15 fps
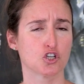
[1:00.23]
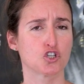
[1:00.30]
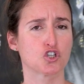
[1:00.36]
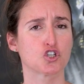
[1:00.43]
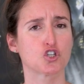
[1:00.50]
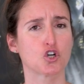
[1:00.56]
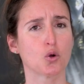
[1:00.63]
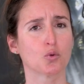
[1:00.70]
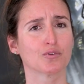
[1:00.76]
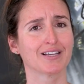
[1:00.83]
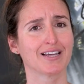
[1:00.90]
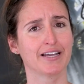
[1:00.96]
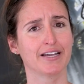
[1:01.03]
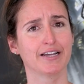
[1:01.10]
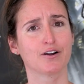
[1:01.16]
shown
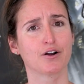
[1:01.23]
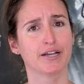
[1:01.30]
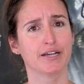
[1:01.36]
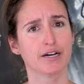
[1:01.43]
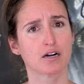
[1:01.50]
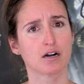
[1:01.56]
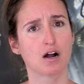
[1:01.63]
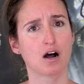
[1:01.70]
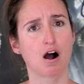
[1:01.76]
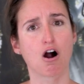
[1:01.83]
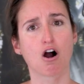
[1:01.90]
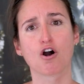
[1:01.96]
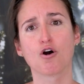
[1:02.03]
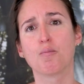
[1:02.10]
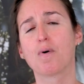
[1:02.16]
here
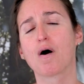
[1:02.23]
are a